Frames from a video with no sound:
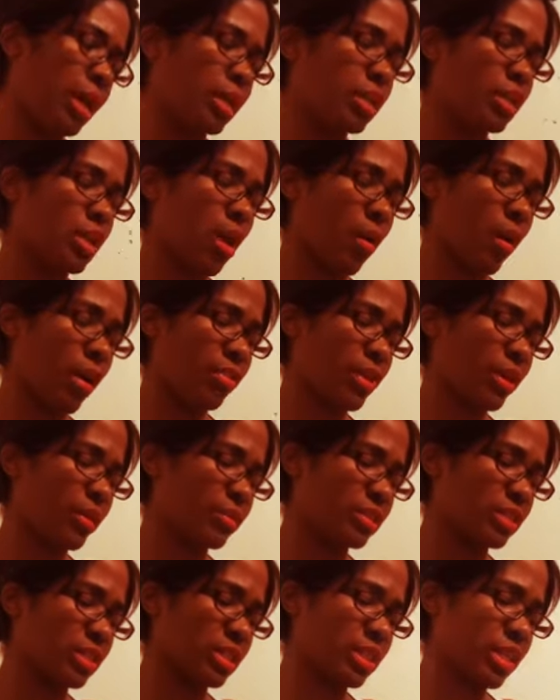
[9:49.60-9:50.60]
No, I think
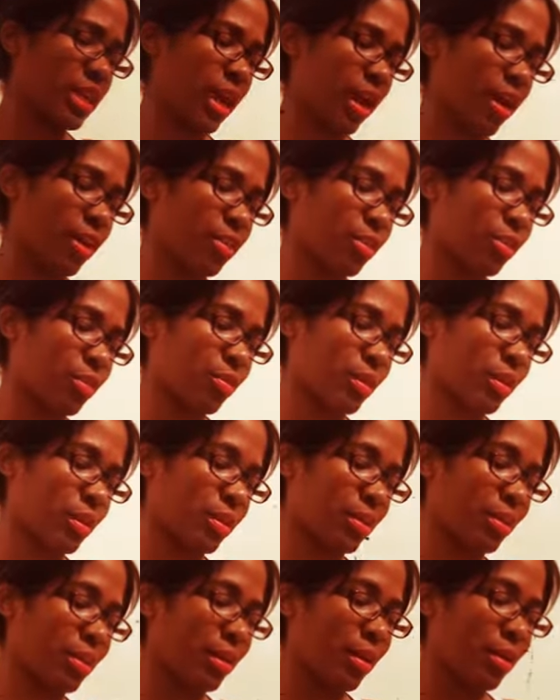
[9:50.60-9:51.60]
it was just
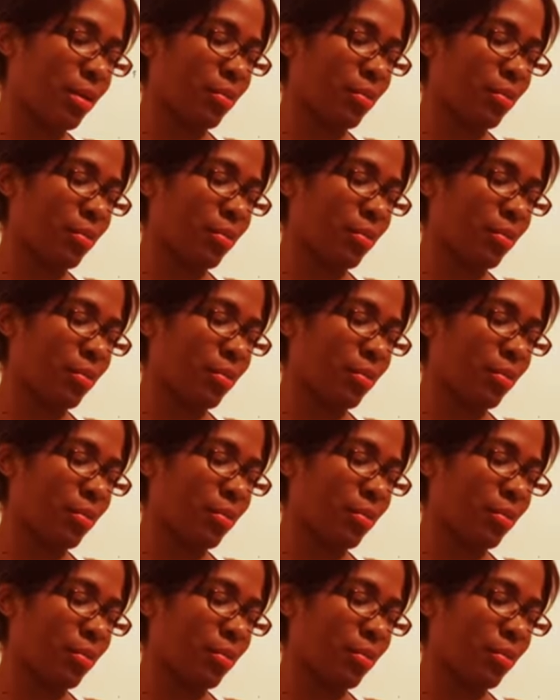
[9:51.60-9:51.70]
Catherine,